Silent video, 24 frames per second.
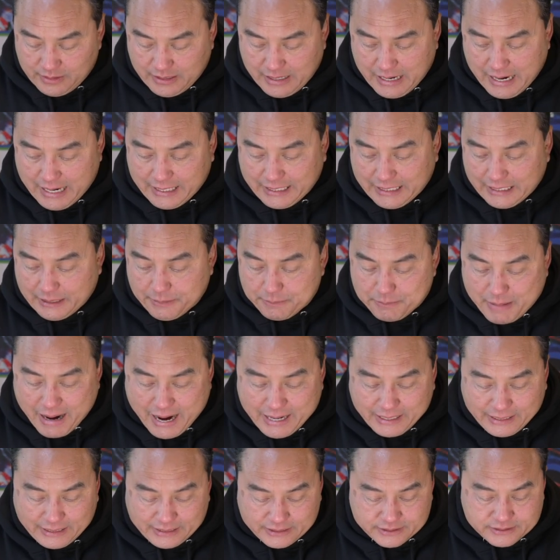I got to
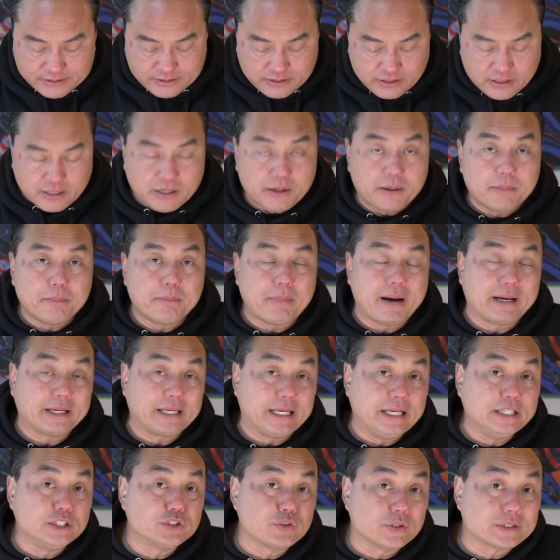minus my
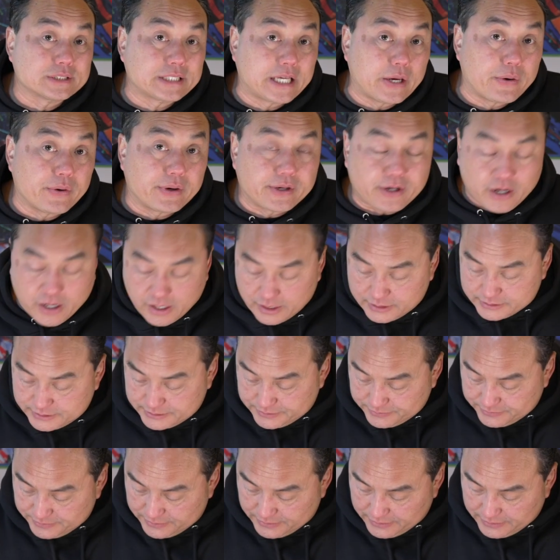interest carry cost,